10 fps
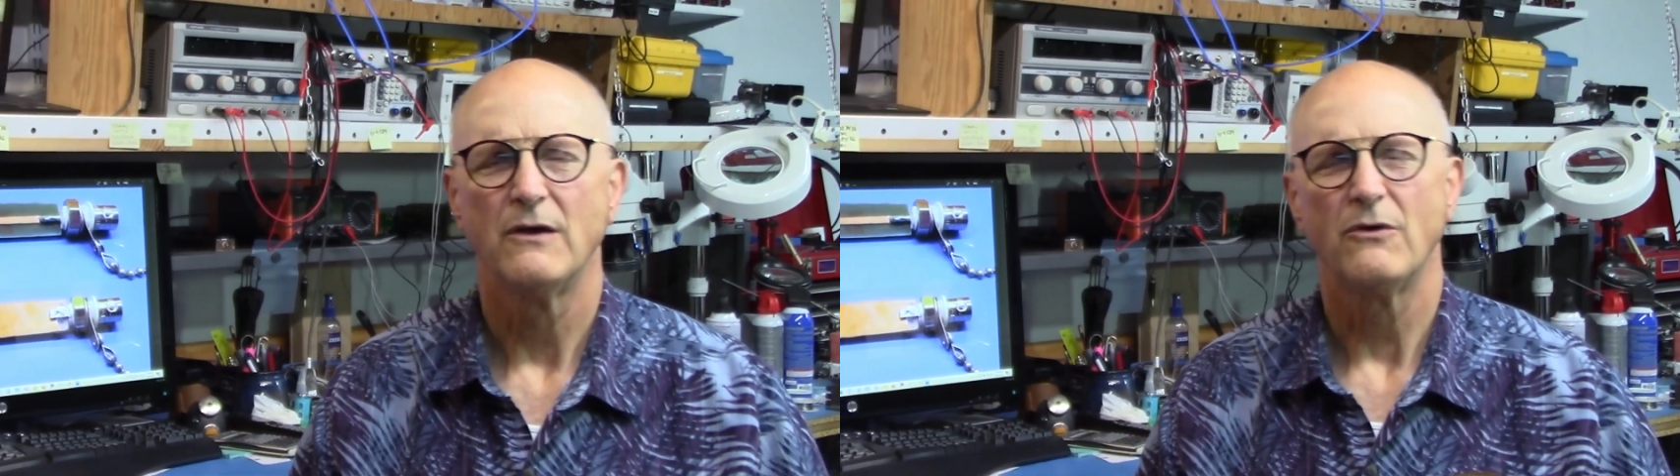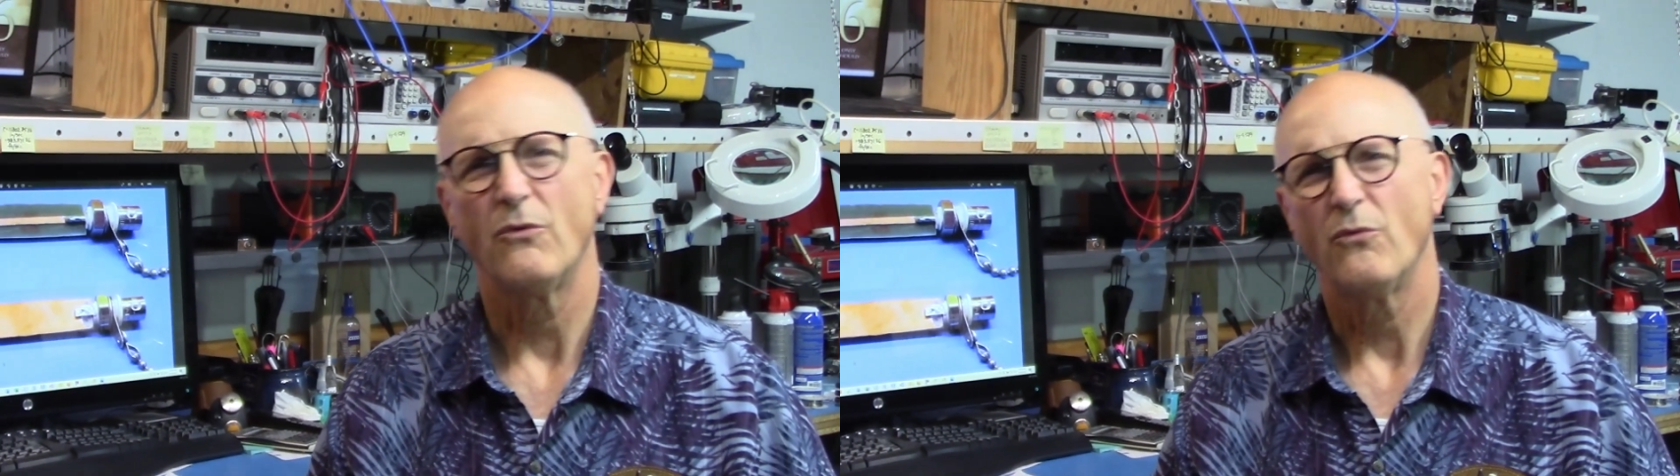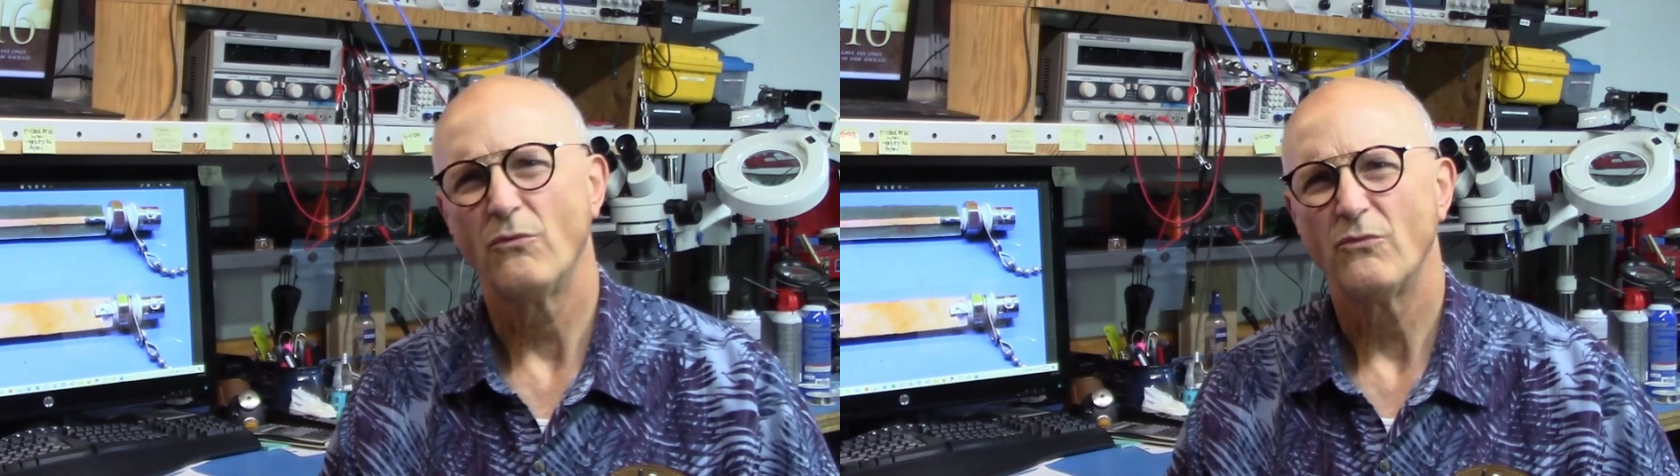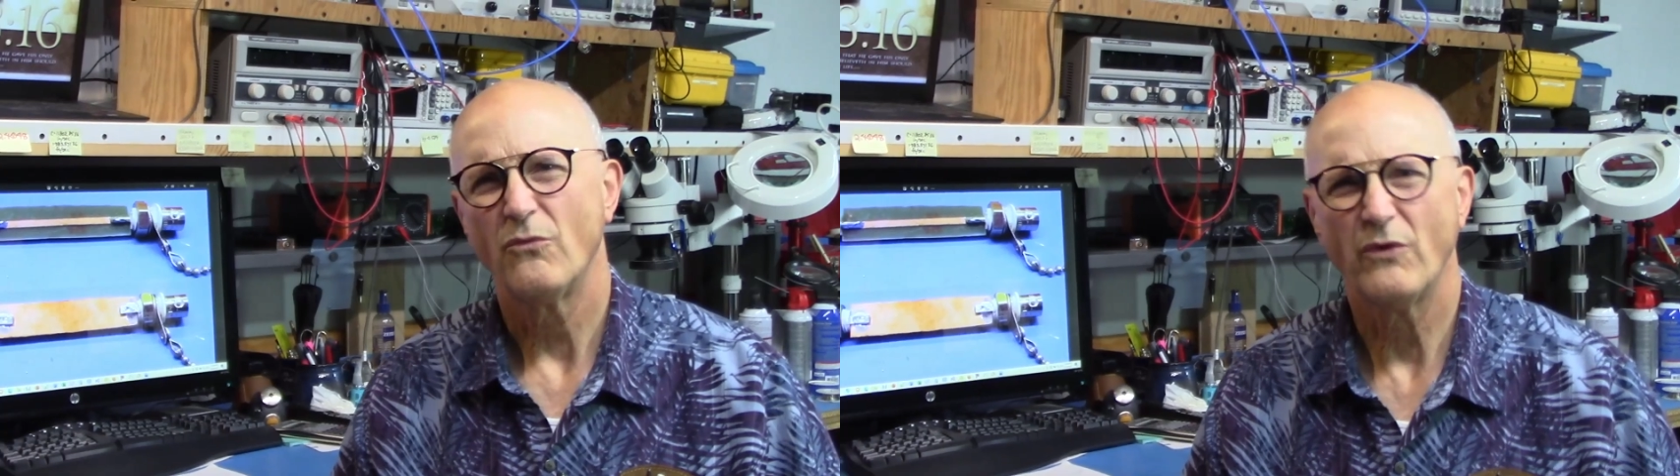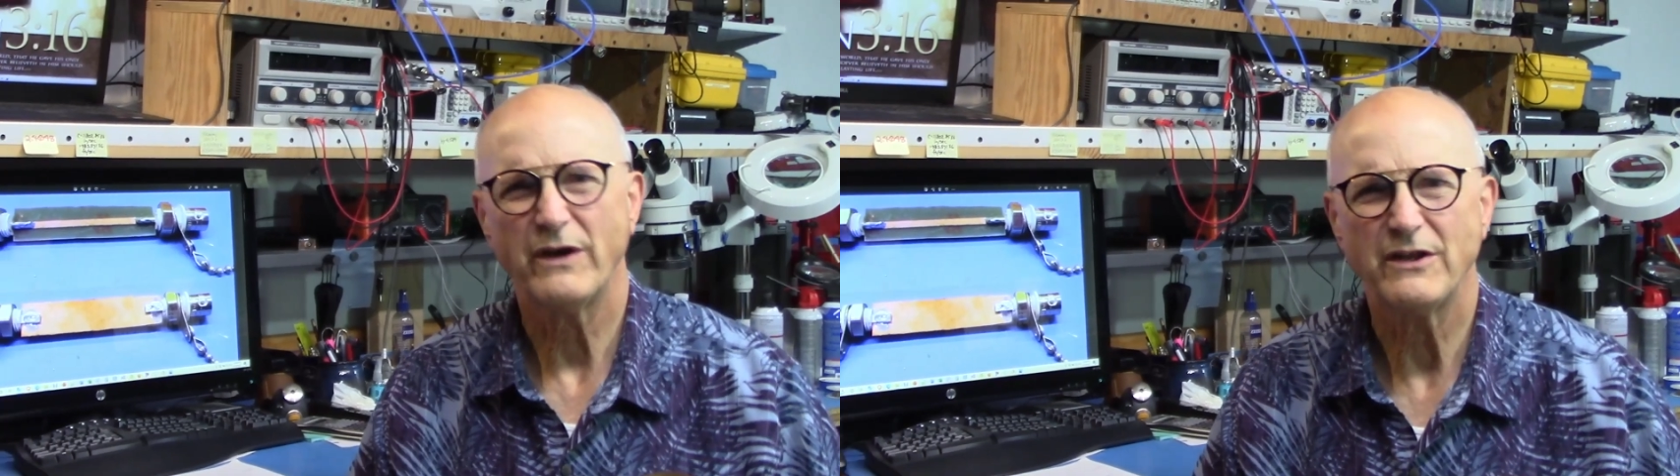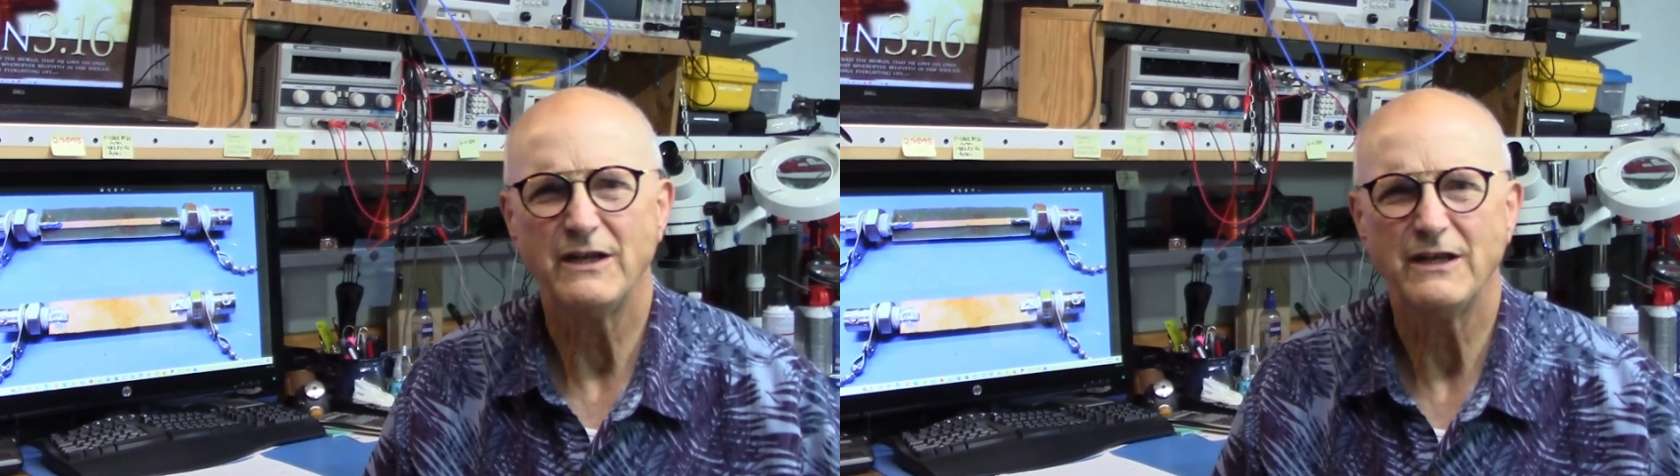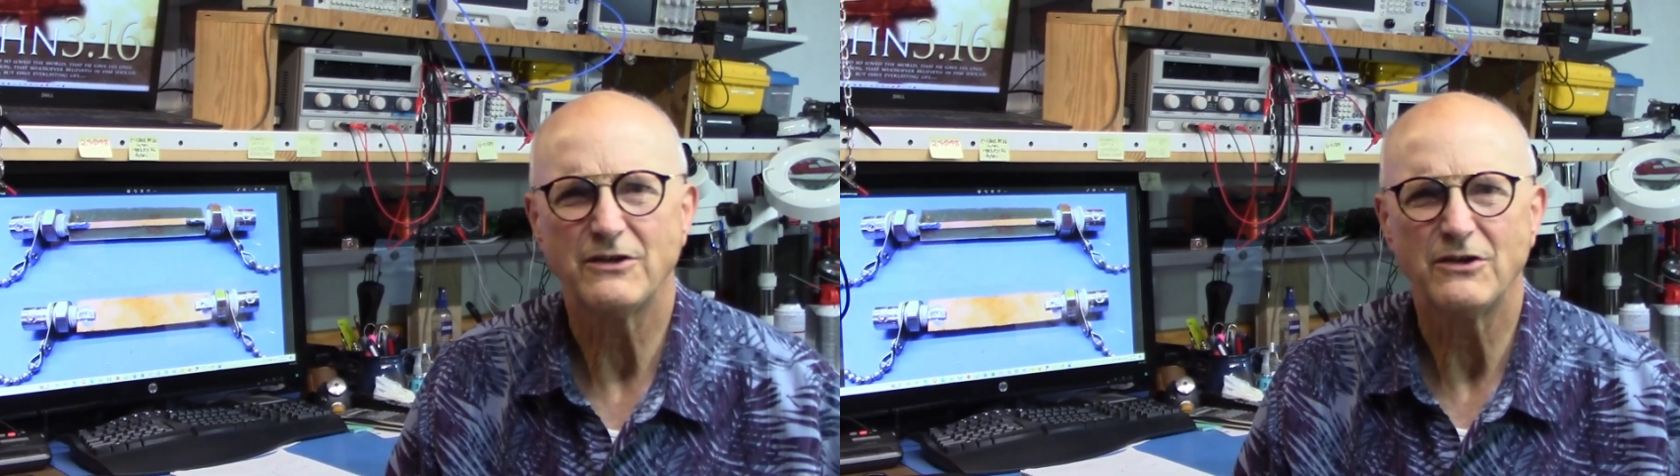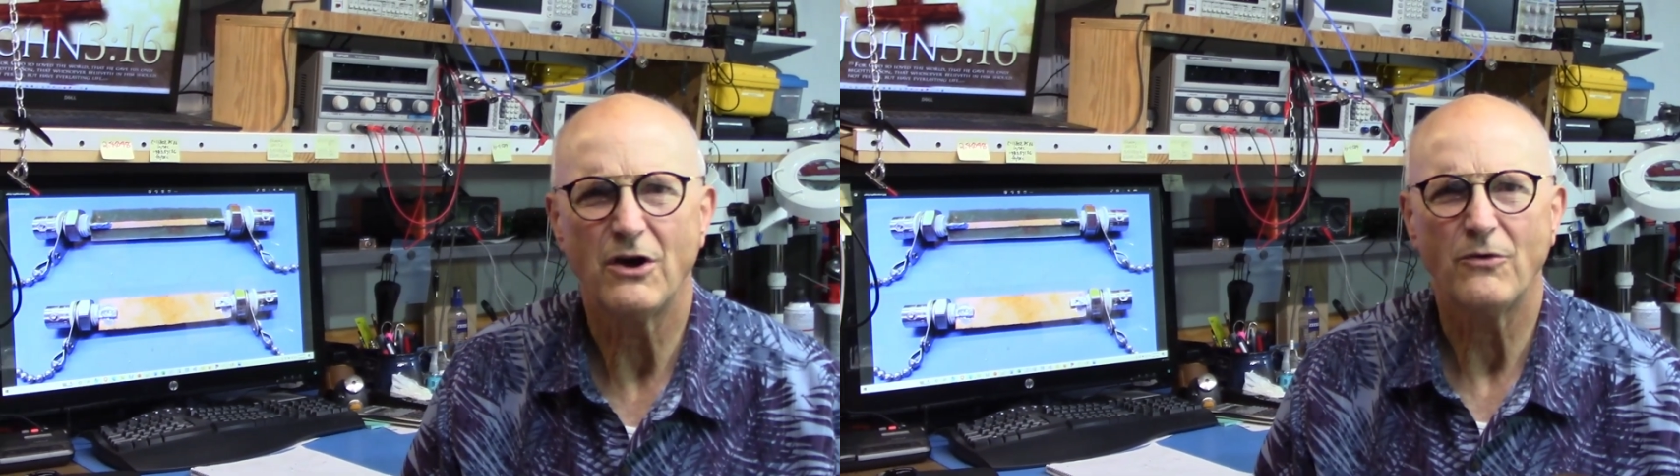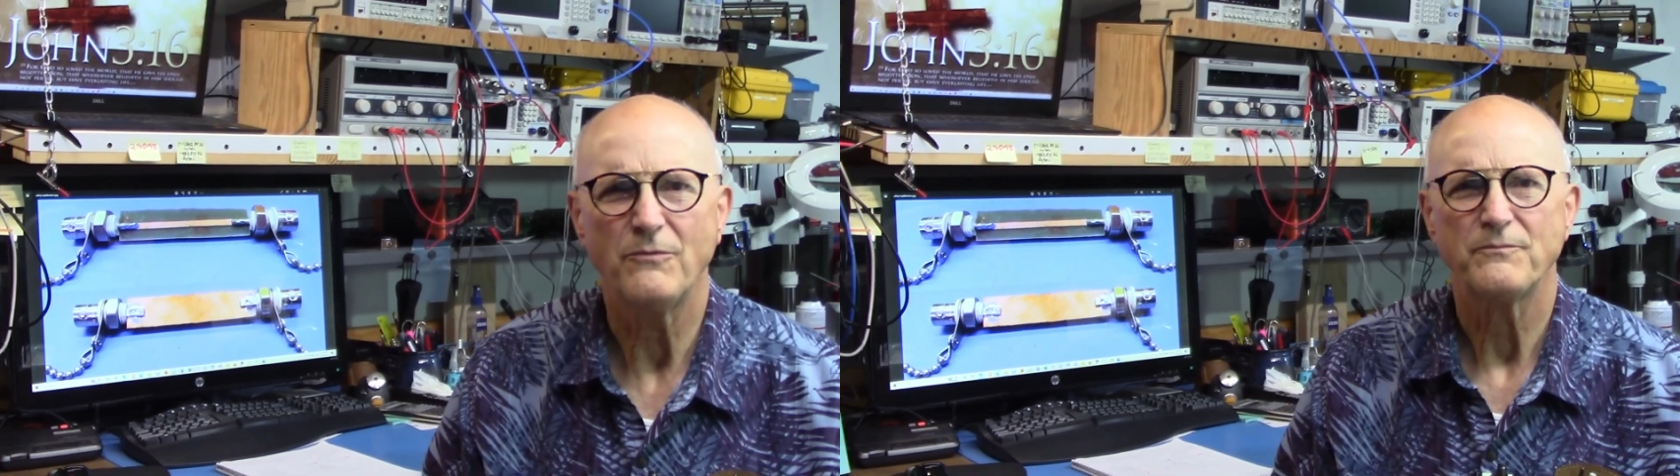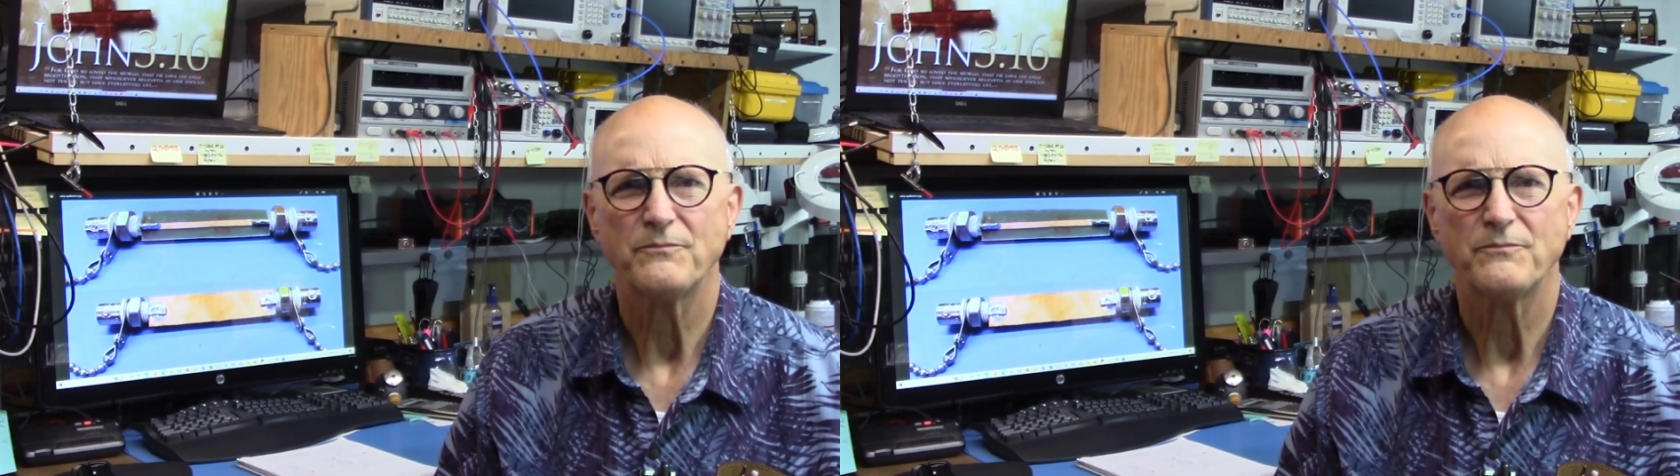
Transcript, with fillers: Well, what do you need to know?